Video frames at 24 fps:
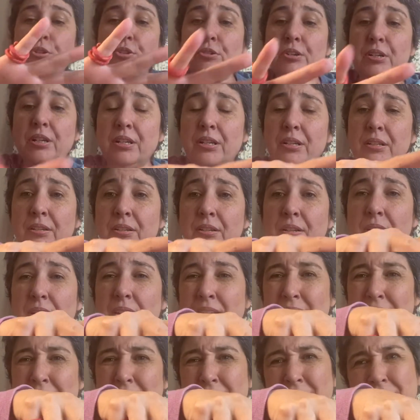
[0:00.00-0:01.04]
can
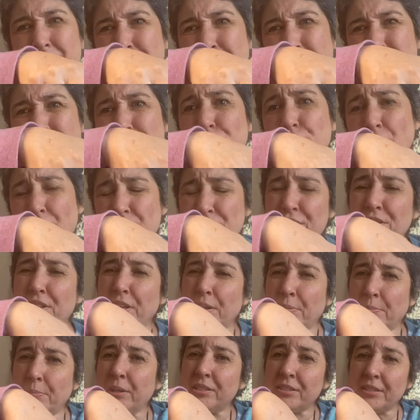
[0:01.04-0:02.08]
adjust
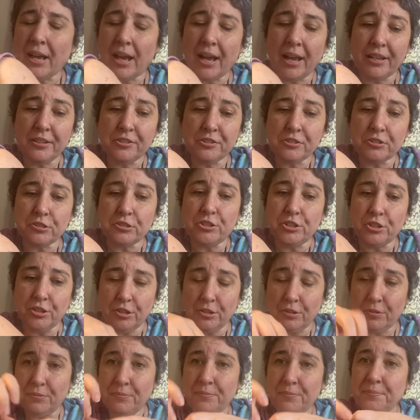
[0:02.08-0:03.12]
them a size or
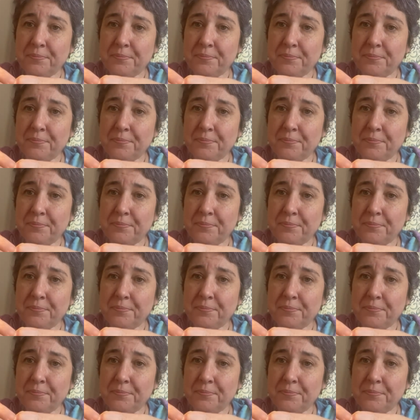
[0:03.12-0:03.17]
two.